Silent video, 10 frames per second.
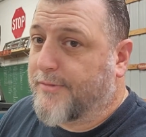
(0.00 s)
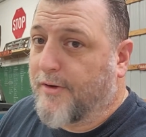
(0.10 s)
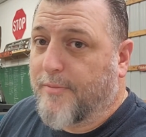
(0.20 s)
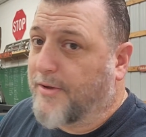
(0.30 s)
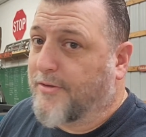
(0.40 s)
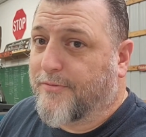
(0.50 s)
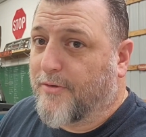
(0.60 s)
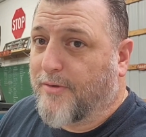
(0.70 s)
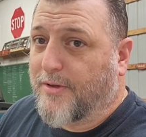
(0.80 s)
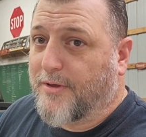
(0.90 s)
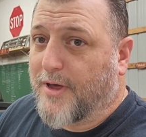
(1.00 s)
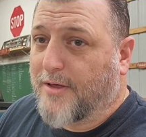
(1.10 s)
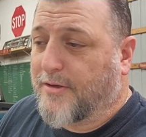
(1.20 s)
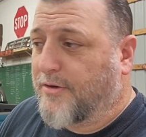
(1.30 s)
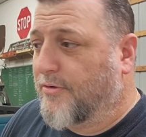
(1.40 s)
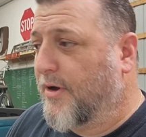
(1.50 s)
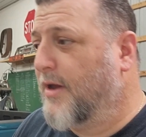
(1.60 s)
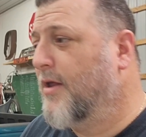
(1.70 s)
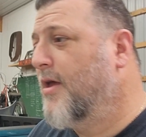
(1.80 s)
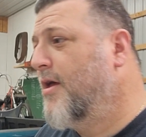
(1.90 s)
in business for a reason, guys. They do great.
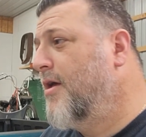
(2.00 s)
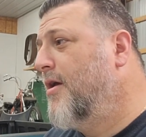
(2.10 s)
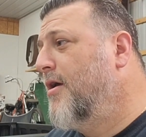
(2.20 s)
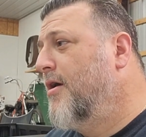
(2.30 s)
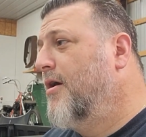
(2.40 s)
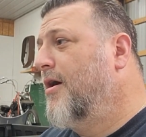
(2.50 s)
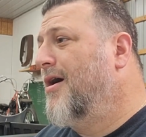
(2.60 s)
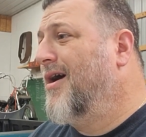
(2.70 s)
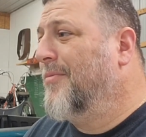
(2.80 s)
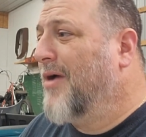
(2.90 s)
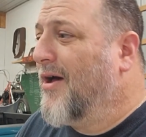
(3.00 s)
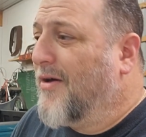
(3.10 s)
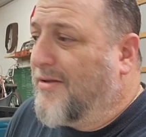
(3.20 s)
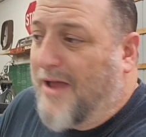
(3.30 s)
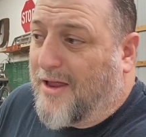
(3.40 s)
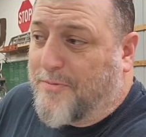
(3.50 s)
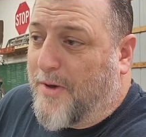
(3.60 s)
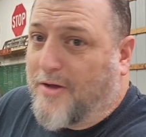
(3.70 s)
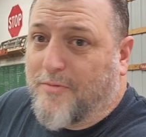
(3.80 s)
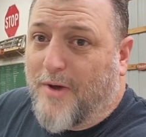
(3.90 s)
I'm not
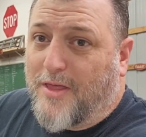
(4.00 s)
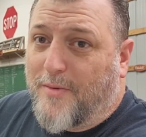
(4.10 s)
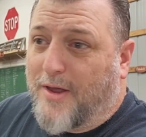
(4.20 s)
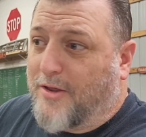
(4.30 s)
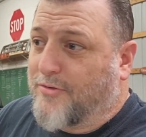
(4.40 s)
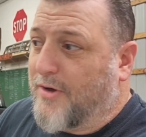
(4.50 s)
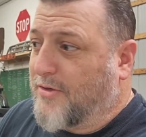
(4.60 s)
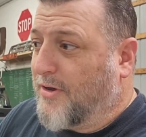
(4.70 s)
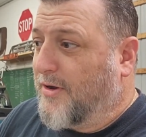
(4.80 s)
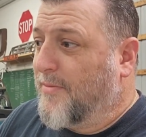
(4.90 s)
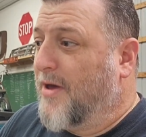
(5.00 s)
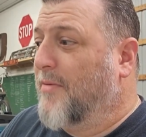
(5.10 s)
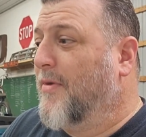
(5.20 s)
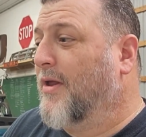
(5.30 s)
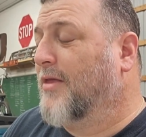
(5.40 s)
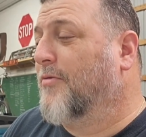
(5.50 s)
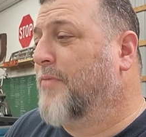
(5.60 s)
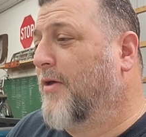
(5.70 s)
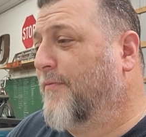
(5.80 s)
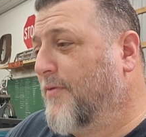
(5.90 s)
sponsored by them any stretch, and the amount of money I just
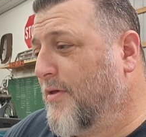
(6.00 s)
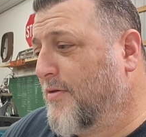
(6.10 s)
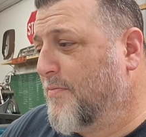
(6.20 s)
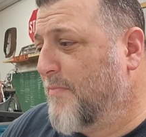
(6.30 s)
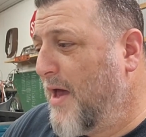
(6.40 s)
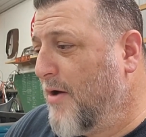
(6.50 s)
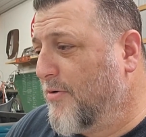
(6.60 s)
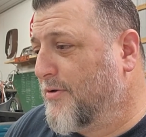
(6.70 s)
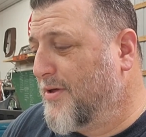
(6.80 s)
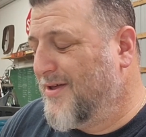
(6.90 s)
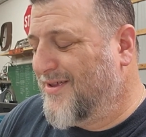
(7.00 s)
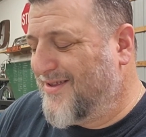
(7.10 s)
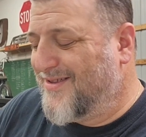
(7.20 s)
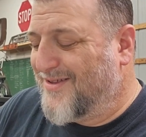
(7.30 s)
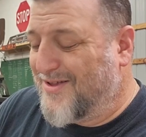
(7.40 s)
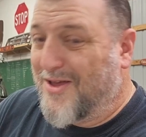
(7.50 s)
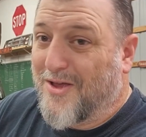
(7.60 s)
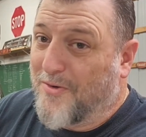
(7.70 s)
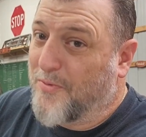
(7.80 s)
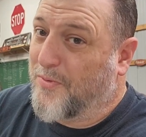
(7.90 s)
paid for this mount
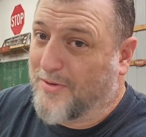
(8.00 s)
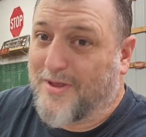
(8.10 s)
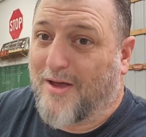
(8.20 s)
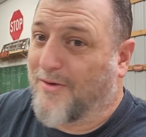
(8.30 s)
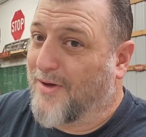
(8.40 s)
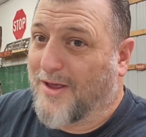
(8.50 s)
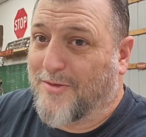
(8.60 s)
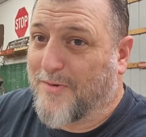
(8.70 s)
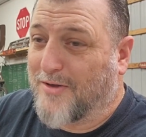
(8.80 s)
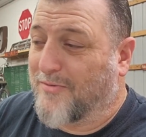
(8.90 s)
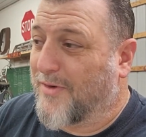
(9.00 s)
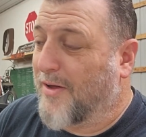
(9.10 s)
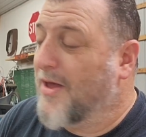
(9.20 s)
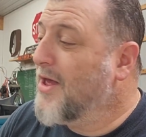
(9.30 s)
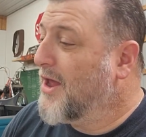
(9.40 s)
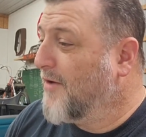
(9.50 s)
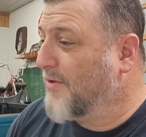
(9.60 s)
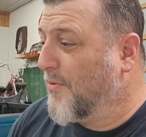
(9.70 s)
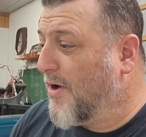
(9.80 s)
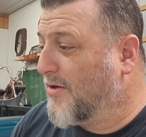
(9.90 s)
will tell you I ain't sponsored by them. If they
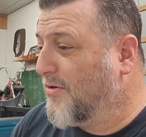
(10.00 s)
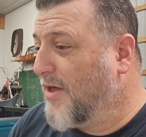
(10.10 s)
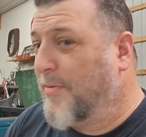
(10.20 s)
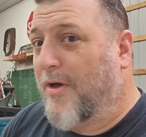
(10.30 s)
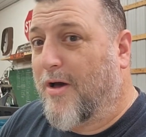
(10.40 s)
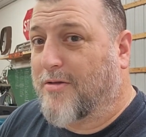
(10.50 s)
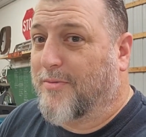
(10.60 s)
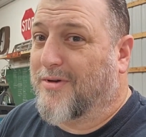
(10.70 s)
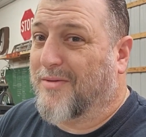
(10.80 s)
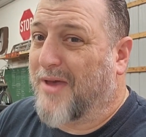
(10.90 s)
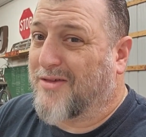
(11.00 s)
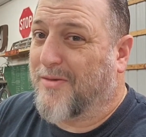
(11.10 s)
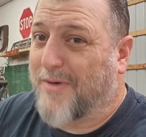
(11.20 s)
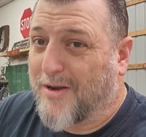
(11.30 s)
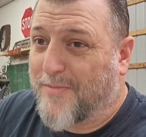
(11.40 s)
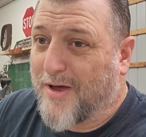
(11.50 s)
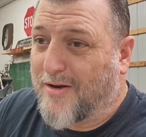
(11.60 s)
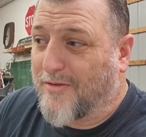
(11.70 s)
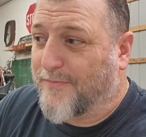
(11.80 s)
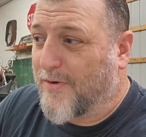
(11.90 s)
want to, that'd be awesome, because I'm actually about to buy
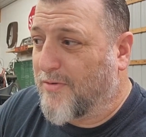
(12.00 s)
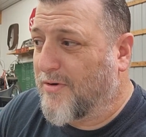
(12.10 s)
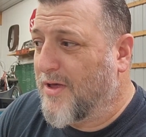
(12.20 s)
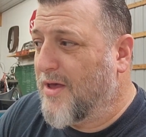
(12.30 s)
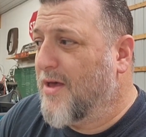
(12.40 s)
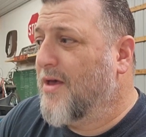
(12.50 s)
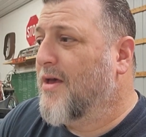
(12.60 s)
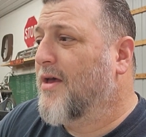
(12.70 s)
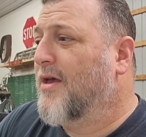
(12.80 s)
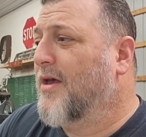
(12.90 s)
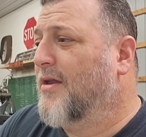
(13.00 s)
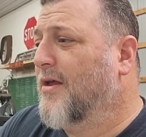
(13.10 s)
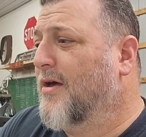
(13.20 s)
another phone, and